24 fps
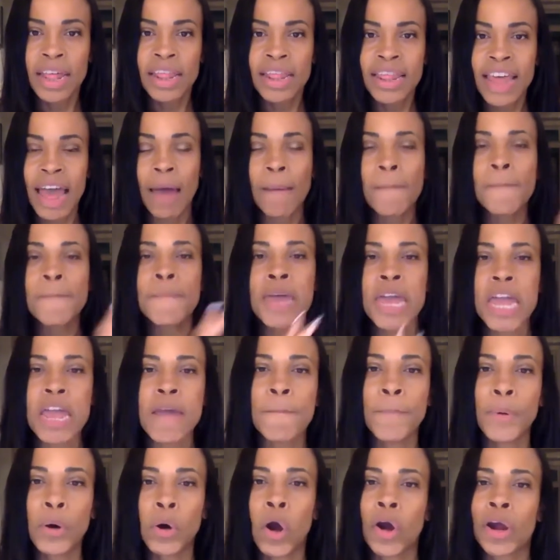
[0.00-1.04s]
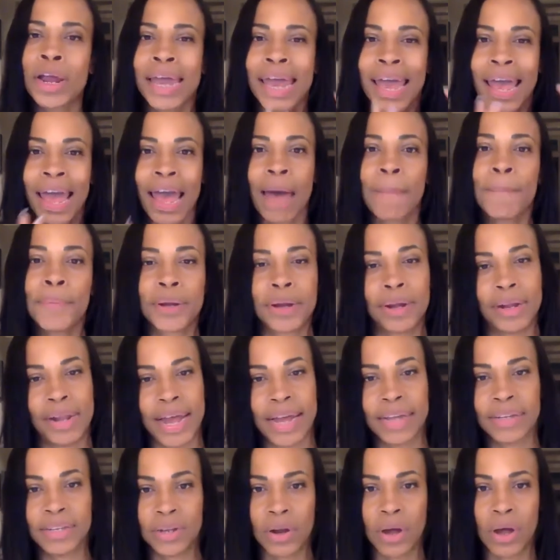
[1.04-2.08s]
that people are
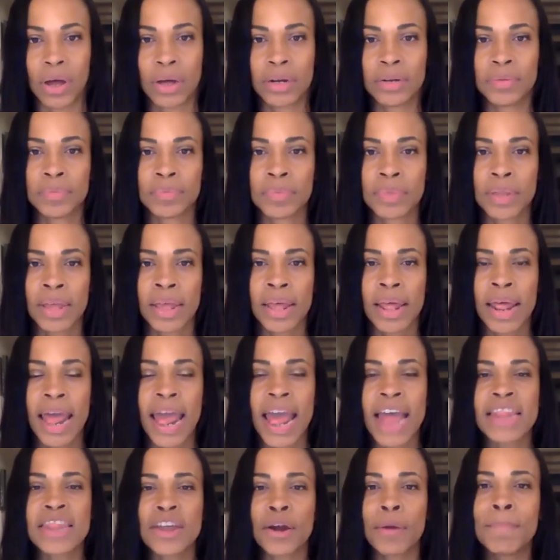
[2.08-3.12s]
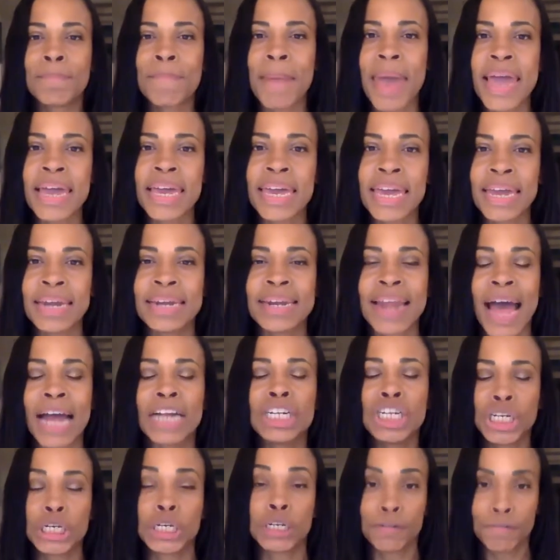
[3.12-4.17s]
capitalizing on. And they're making
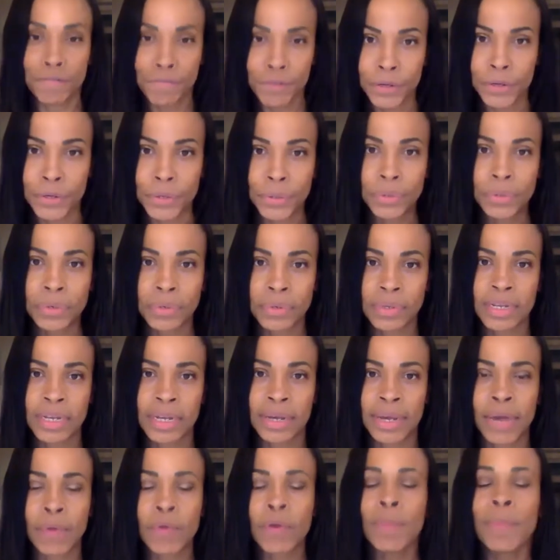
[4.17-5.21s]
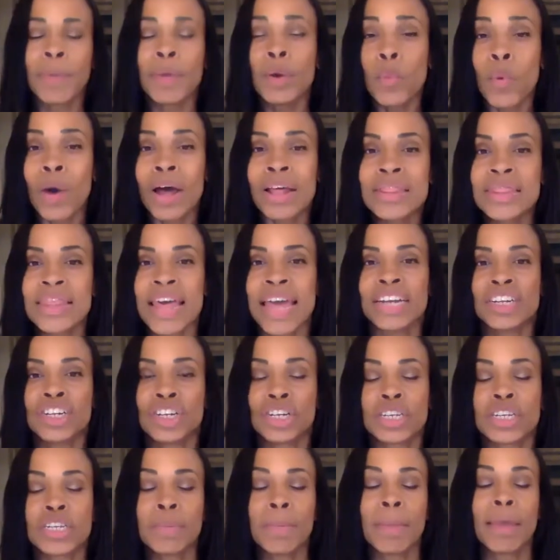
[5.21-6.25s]
not just food. It would be one thing
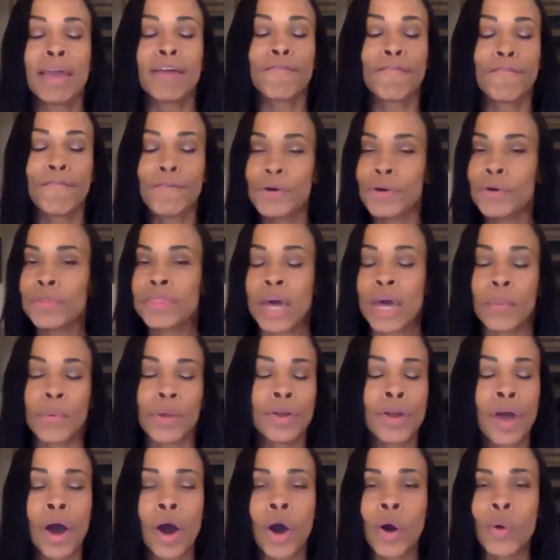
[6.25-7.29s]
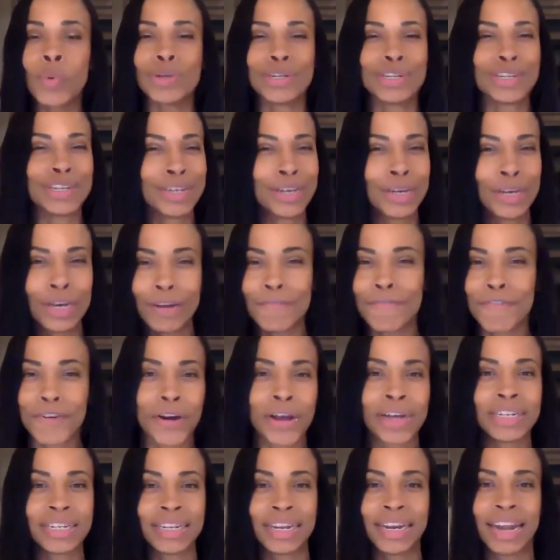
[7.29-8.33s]
just to make food that we know was good for
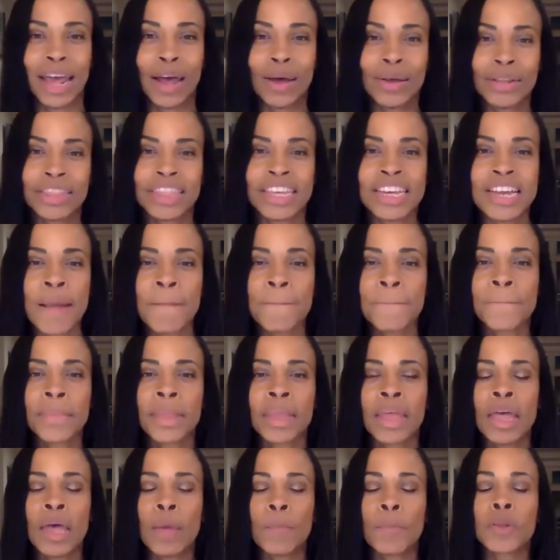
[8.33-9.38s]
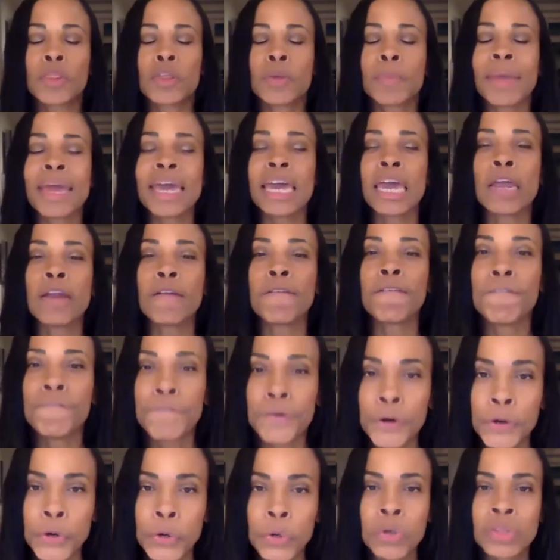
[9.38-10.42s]
us and healthy, but they're making
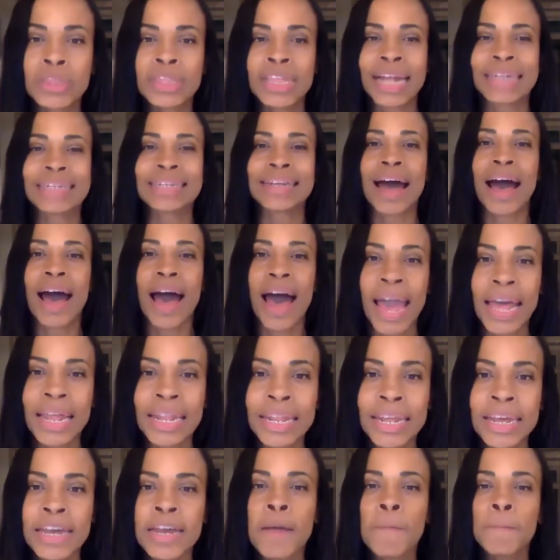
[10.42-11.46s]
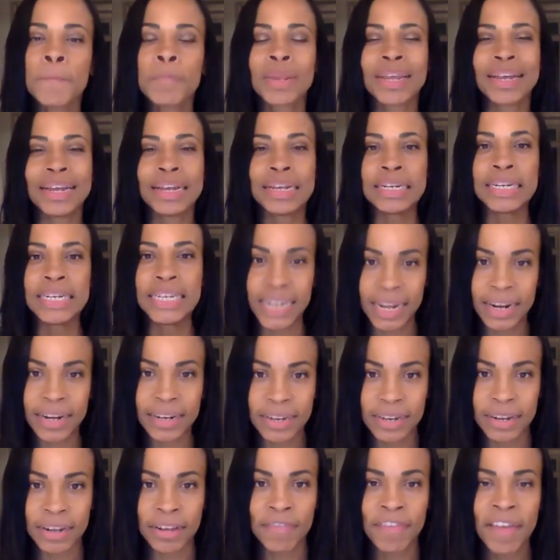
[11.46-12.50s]
food that's highly
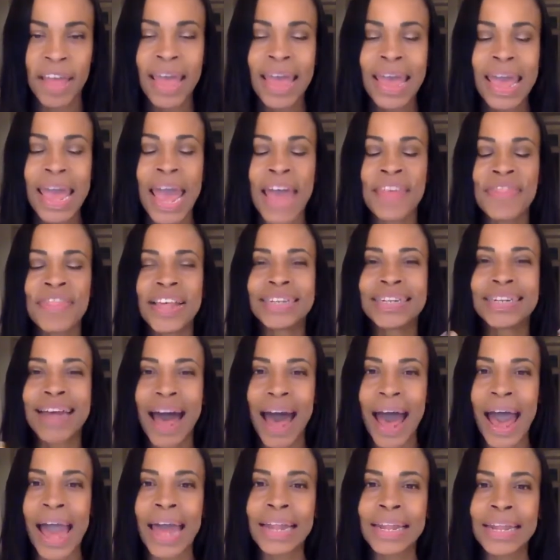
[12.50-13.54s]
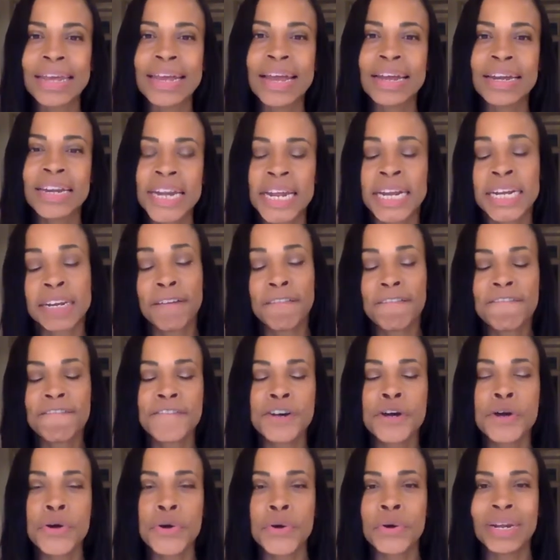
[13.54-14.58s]
addictive, and this highly addictive
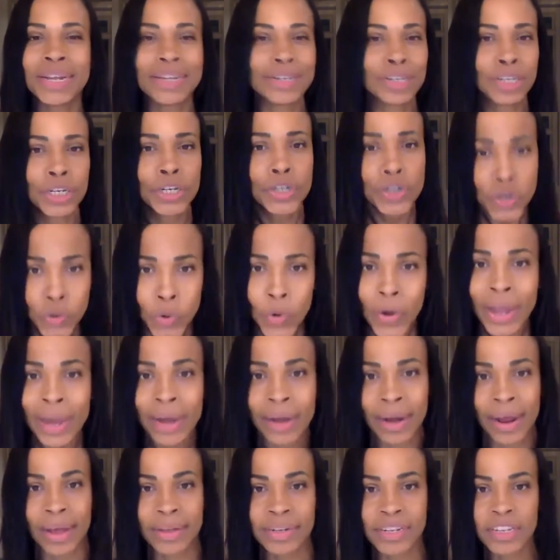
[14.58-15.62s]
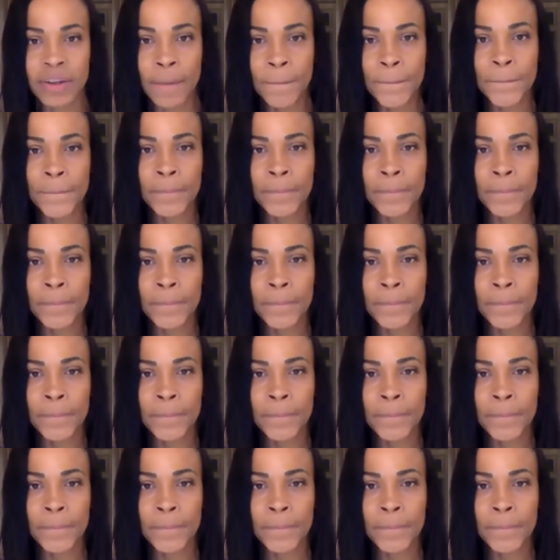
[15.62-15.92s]
food is destroying us.